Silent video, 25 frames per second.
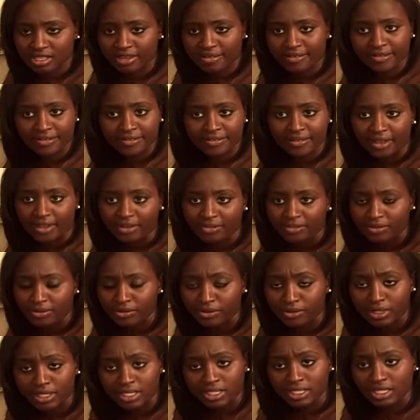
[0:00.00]
seventh, eighth
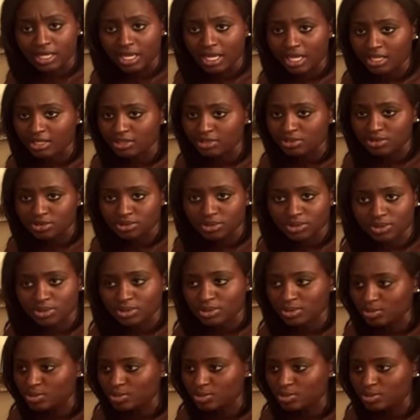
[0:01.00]
grade, high school.